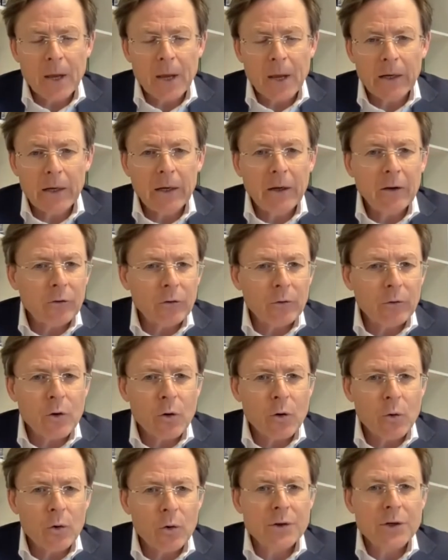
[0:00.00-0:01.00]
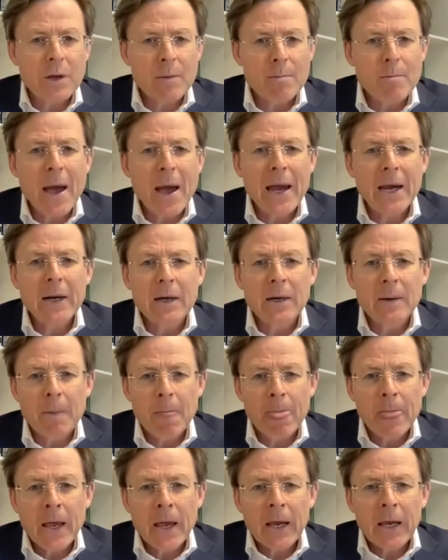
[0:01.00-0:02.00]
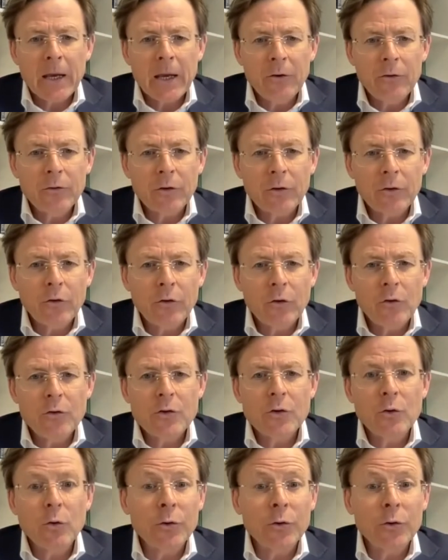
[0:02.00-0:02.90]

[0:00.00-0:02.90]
And it is, of course, the main institution